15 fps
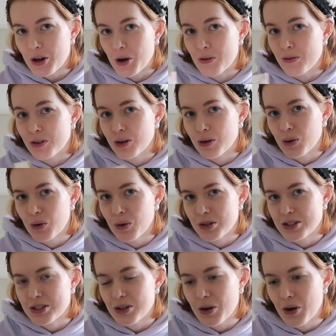over the
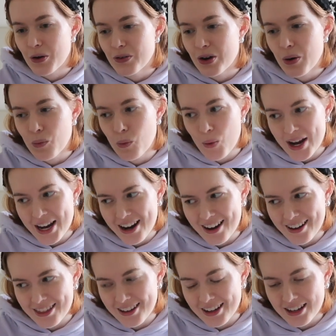course of a week,
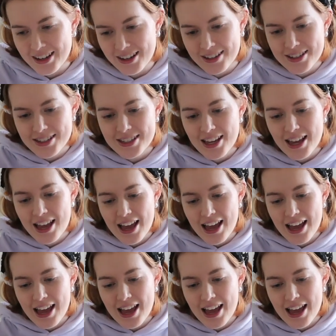I think it is.